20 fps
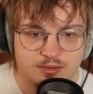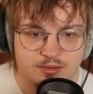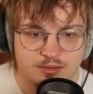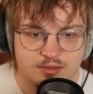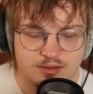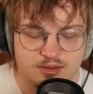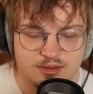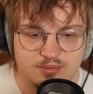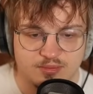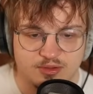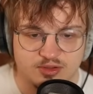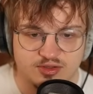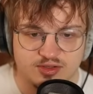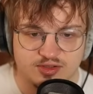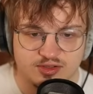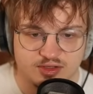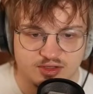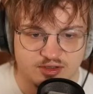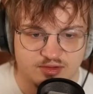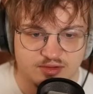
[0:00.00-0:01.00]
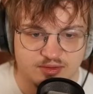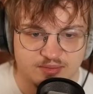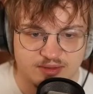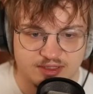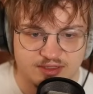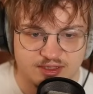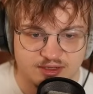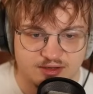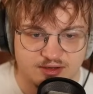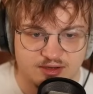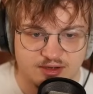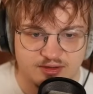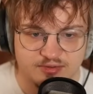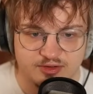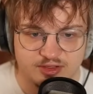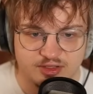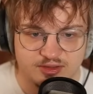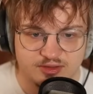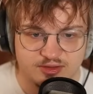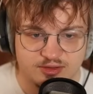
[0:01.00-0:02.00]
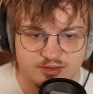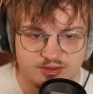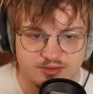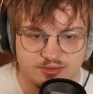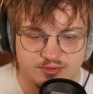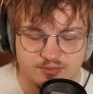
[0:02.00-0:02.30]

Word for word: The most this can do to me is like Covet, so...